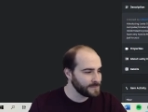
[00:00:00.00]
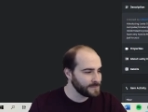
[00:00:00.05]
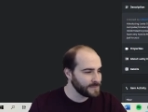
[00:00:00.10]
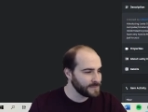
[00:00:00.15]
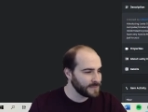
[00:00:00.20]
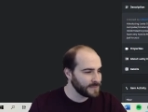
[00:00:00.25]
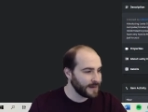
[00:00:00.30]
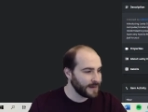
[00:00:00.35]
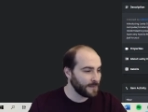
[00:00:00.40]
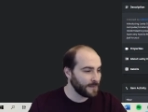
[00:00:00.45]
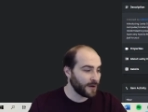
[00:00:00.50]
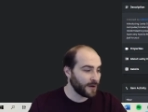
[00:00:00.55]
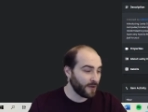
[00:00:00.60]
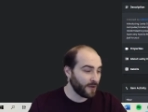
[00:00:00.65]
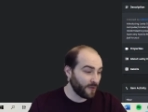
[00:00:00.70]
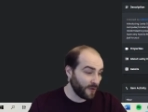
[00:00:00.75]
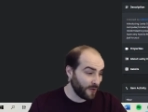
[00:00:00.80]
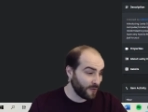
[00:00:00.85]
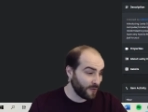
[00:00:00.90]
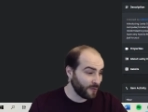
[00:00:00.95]
I bought
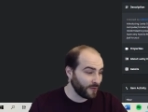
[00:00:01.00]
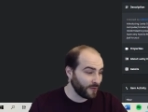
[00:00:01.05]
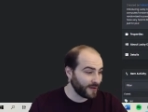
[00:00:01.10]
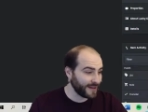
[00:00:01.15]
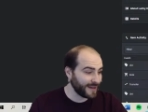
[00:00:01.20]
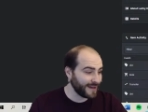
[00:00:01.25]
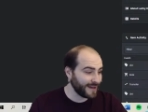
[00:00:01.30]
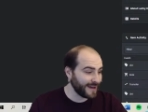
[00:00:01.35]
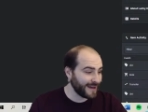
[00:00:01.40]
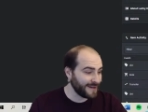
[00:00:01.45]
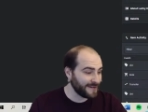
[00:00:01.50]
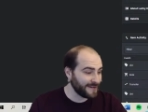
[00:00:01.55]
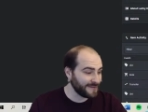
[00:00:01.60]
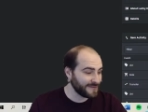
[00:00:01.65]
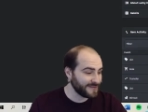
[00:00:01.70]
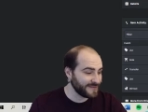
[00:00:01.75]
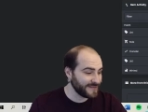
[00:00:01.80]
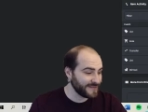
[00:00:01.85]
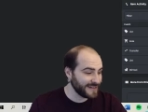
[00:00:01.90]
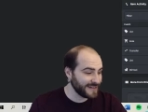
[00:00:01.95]
another lucky cat off
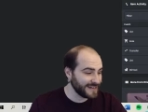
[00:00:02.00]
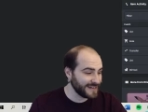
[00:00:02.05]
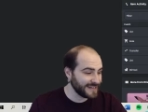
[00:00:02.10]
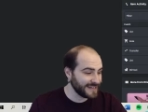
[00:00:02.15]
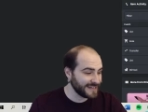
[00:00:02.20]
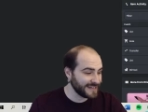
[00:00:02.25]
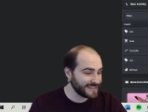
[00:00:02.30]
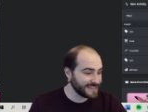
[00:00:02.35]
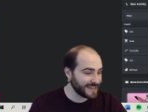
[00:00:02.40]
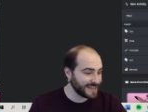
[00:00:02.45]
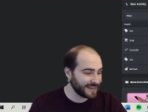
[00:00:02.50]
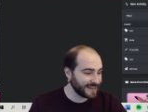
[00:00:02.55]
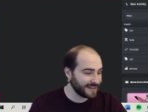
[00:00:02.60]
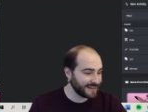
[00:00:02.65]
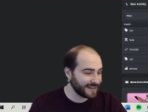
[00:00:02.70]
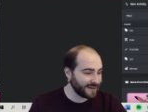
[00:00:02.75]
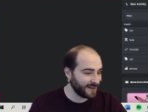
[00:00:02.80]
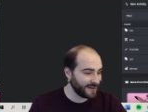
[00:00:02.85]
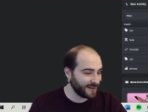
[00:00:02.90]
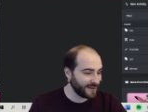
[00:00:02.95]

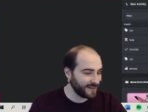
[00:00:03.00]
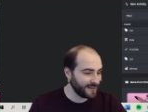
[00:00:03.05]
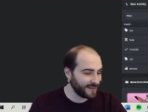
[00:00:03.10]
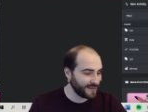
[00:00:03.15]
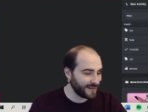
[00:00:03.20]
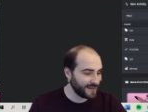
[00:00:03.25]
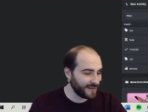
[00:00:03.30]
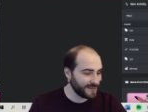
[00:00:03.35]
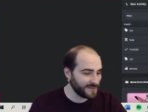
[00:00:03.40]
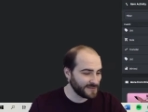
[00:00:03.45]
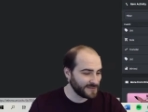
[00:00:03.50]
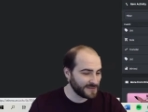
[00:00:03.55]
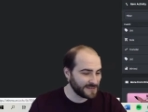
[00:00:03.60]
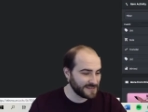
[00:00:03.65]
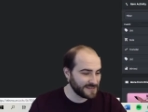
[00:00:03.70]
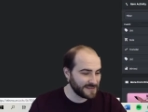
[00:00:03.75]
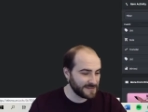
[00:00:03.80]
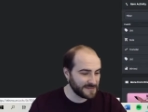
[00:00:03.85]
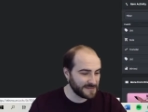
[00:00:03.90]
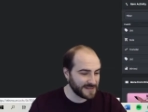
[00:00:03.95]
secondary. I was
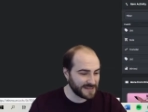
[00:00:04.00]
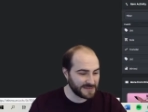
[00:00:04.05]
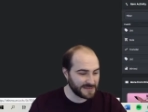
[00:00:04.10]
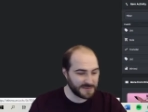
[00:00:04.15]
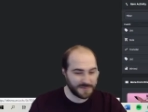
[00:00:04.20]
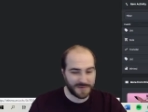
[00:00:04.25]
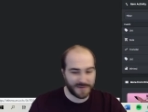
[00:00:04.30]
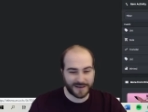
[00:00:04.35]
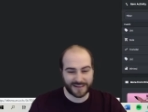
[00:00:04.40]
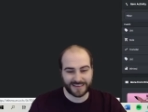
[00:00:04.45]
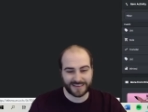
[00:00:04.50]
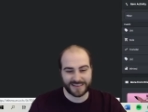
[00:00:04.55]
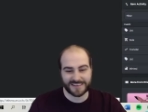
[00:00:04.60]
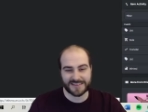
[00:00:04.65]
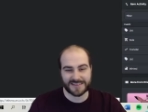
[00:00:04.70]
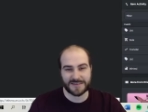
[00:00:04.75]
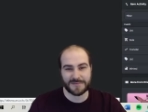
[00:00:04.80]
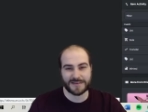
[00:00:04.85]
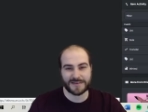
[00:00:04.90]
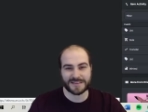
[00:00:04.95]
obsessed with picking these
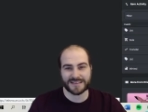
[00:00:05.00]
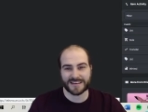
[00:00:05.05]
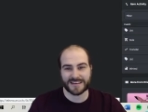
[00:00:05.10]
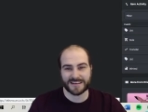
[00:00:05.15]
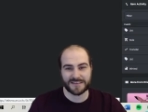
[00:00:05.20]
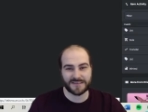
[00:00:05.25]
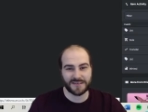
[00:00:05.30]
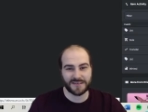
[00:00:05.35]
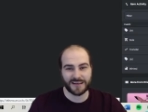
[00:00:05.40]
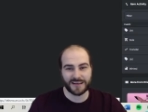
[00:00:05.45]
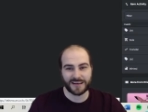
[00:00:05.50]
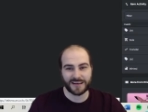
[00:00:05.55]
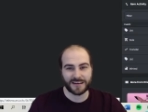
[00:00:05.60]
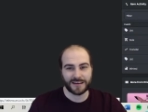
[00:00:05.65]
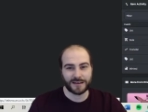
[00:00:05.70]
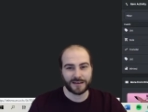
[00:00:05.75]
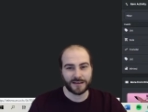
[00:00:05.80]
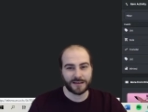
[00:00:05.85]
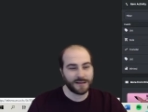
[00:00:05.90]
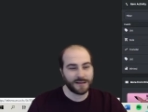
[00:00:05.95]
up as
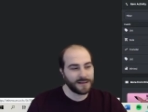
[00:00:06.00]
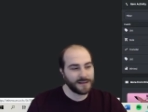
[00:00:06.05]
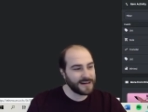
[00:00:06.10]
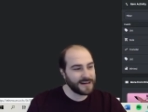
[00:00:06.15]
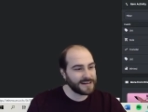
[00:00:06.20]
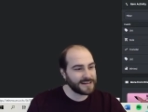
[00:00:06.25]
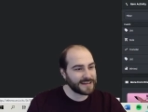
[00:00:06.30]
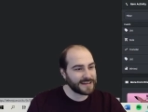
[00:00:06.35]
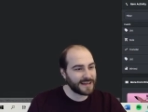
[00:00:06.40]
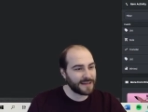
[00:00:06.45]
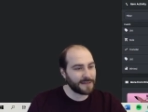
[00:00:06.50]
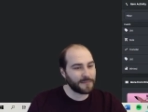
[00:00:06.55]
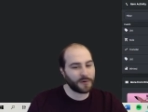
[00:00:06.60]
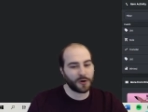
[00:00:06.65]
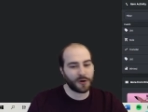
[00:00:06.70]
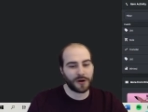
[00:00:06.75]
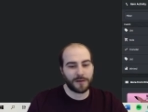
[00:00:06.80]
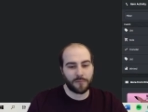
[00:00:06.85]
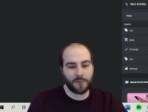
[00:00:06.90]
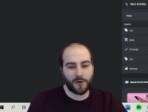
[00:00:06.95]
I kept
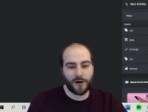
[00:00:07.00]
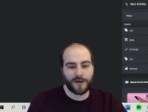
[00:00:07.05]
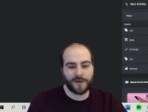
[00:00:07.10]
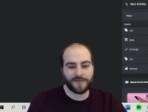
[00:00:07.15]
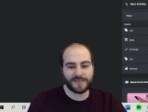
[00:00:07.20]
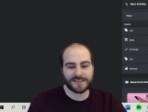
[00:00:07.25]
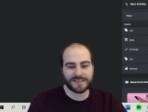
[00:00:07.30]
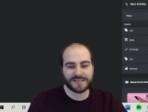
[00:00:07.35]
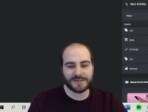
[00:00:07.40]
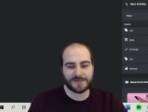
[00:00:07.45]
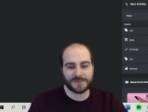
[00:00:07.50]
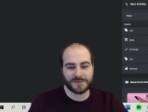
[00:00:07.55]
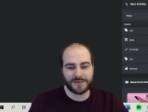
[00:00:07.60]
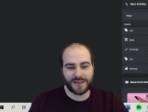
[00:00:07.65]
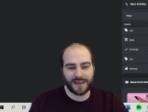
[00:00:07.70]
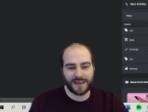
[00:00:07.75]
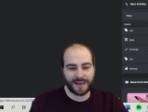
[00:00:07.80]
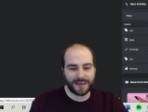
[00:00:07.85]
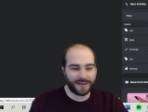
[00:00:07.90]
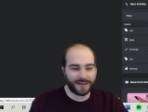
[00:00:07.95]
earning profits. I would
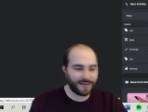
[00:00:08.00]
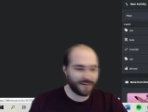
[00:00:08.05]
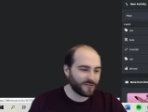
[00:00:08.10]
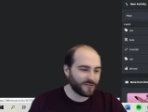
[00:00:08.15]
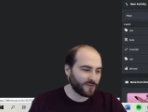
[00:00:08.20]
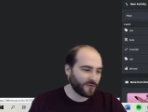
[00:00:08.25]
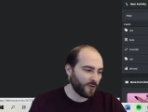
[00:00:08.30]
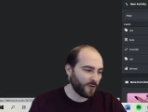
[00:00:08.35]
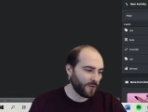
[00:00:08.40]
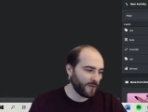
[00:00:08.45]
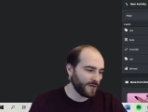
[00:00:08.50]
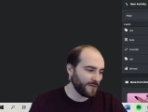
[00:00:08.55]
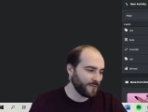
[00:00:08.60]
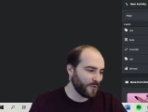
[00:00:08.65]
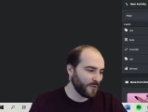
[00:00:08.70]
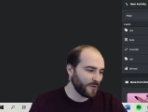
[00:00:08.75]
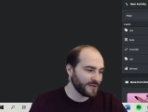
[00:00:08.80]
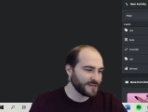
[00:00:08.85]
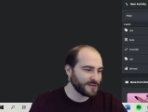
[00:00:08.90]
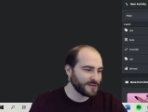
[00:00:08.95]
like throw in
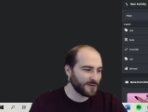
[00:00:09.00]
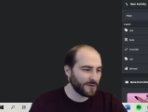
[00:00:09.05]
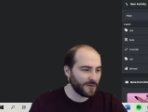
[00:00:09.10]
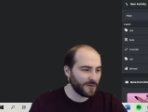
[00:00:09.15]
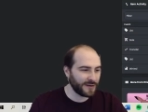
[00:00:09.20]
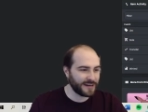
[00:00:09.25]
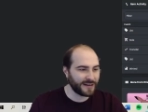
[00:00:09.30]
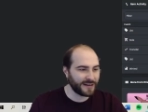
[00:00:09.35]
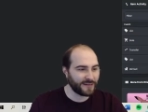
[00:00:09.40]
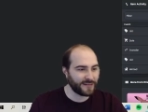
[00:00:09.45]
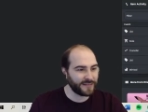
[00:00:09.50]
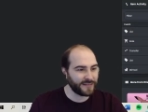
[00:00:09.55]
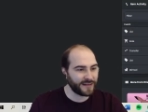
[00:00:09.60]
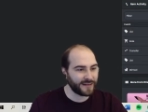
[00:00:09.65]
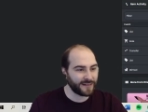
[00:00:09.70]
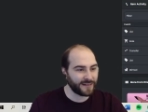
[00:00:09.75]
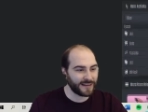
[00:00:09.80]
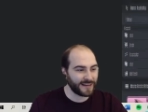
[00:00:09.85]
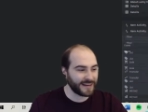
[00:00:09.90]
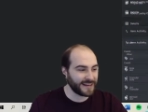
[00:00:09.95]
0.01 here and there.
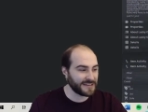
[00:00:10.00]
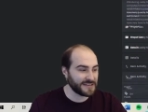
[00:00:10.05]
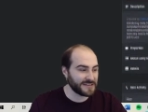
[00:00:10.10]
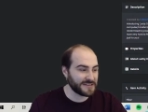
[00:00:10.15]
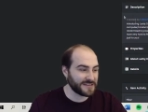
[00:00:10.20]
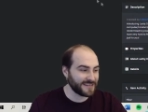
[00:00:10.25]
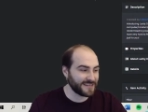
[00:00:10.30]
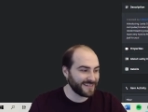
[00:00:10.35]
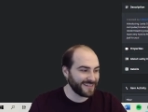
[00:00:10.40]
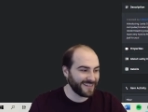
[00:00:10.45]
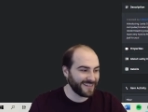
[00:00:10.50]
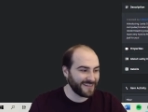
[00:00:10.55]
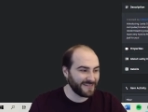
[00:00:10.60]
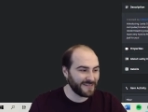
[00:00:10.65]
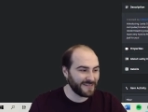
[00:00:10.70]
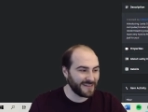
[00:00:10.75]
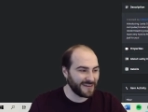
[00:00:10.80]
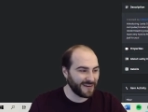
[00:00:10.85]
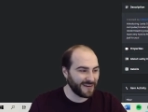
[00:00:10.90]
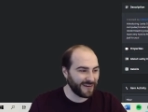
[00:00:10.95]
Like I just loved
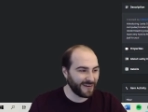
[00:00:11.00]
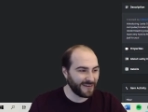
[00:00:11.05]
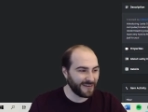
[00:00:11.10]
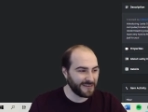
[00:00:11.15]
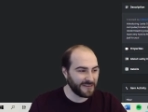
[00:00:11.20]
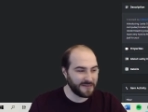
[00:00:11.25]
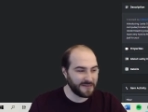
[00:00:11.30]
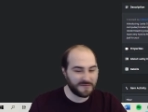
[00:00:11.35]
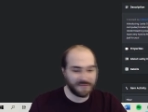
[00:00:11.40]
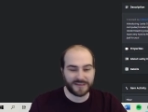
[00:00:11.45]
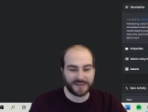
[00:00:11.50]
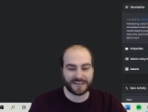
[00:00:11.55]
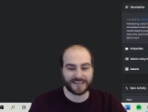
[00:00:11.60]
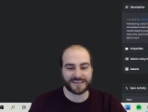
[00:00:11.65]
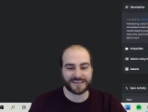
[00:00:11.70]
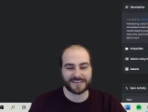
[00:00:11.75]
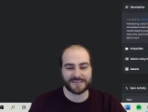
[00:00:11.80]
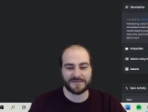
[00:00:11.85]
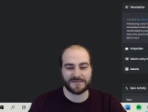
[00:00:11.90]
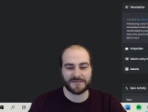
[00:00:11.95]
the art, loved Felix,
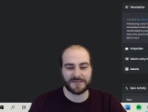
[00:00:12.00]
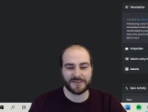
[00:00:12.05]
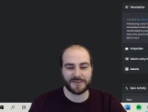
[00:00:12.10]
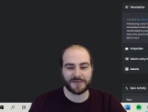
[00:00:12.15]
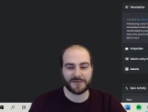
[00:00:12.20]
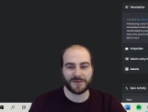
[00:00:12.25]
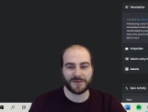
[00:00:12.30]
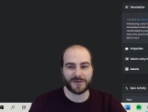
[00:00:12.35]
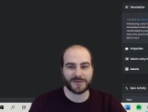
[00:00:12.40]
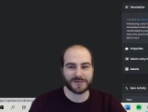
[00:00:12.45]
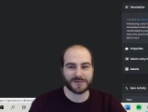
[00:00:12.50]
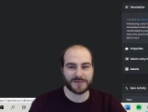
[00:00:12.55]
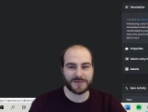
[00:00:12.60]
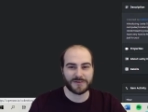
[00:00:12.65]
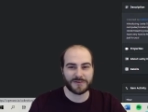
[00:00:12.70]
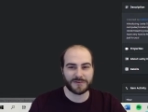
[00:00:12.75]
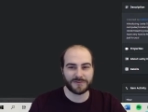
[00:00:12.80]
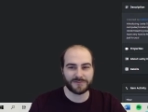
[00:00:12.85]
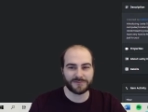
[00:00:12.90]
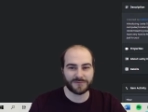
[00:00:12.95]
loved the
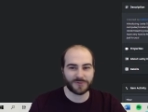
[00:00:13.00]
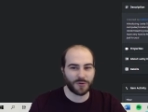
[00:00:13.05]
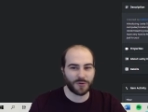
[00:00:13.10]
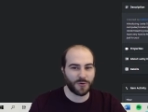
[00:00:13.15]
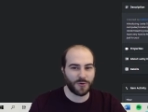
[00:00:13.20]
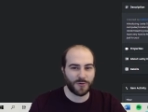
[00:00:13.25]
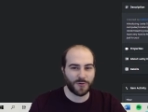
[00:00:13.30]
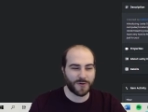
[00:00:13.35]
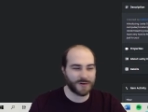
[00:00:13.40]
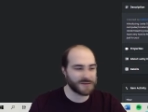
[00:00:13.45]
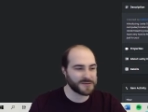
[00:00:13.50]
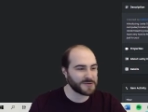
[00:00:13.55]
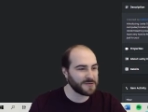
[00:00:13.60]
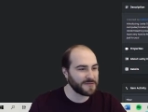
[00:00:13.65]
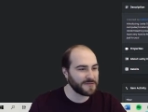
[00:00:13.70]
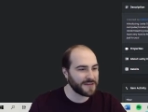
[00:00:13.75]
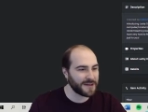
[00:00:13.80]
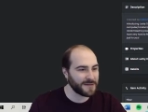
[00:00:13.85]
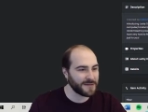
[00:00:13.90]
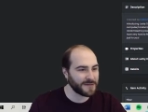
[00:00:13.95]
Roscoe, the whole Roscoe
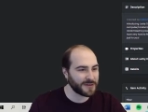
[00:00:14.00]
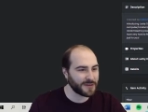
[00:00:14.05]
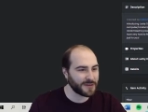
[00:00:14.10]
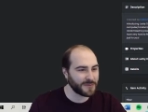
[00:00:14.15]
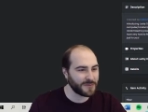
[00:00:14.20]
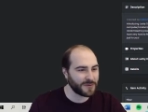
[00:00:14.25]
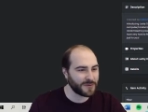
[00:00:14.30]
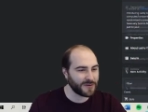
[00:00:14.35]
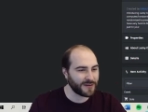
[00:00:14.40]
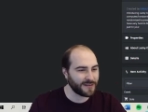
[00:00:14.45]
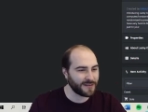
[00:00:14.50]
fam in the community.